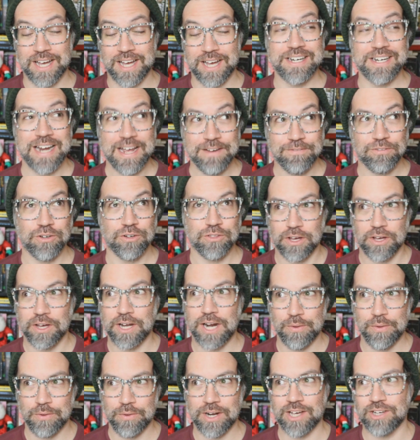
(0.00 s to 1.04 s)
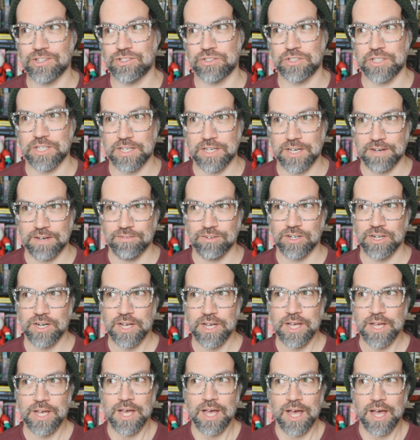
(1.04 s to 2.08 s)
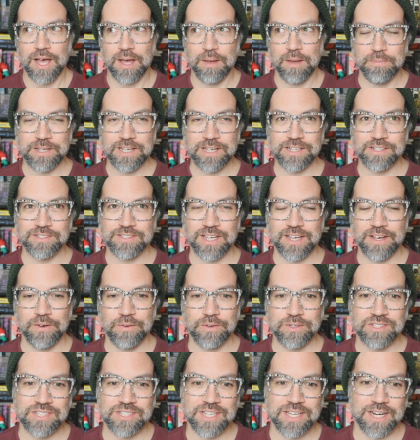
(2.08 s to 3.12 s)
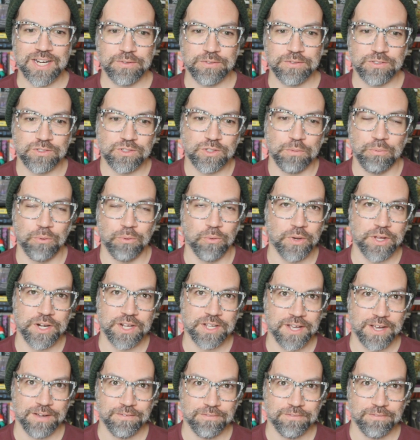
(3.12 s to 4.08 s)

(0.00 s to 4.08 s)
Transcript: I never thought I would actually cover because I always said there's no point in